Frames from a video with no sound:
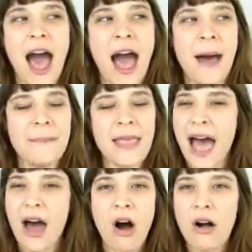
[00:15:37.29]
I'm
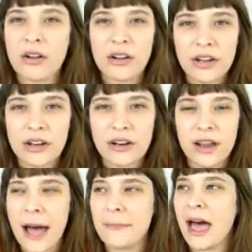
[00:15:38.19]
not all
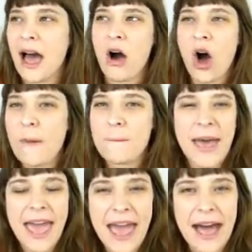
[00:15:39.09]
good, I'm not all
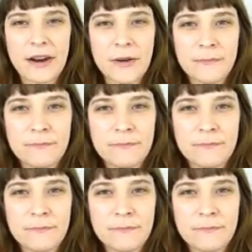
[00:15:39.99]
bad.